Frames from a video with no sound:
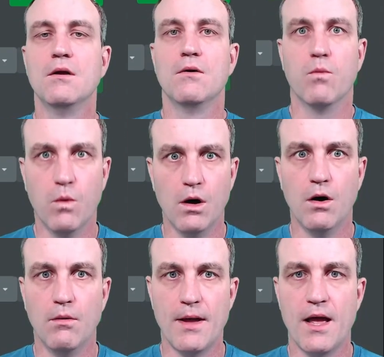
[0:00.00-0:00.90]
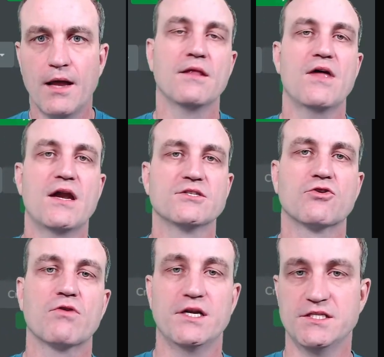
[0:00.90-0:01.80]
Whoa, man. That is a
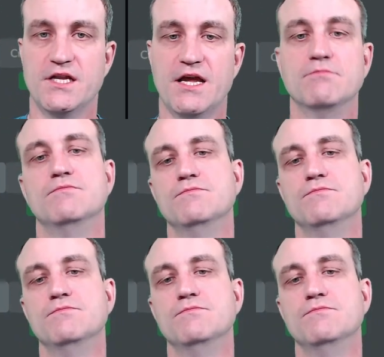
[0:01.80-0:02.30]
crazy name.